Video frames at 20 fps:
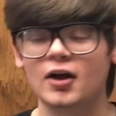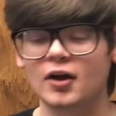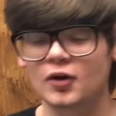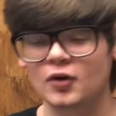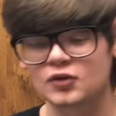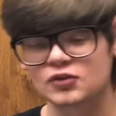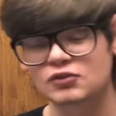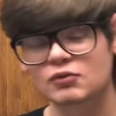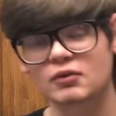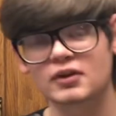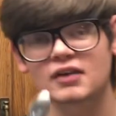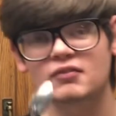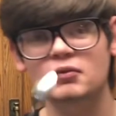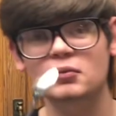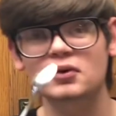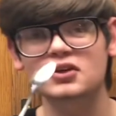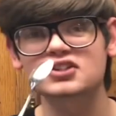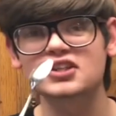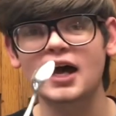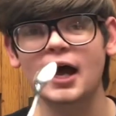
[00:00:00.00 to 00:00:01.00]
we'll give it
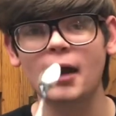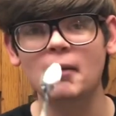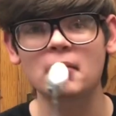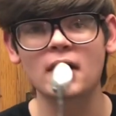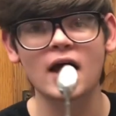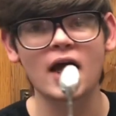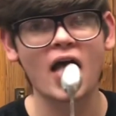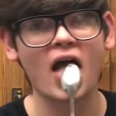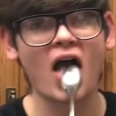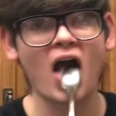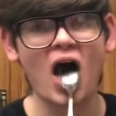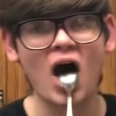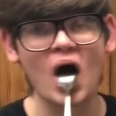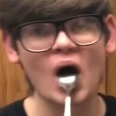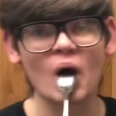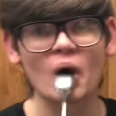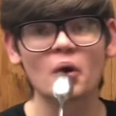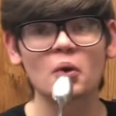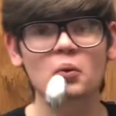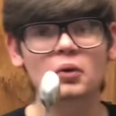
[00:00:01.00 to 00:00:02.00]
more time.
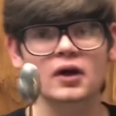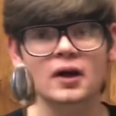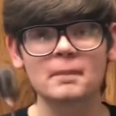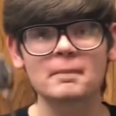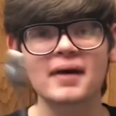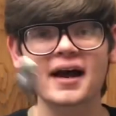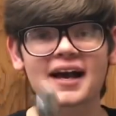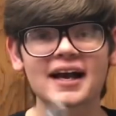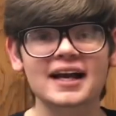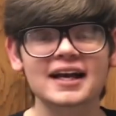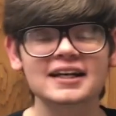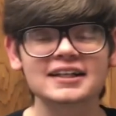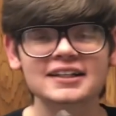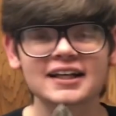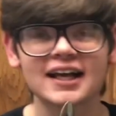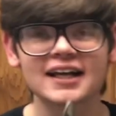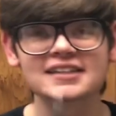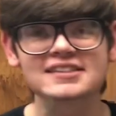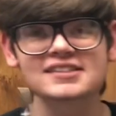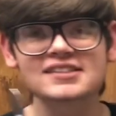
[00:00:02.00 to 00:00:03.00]
We'll come back
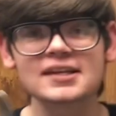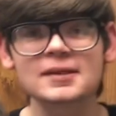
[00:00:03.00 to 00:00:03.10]
and see.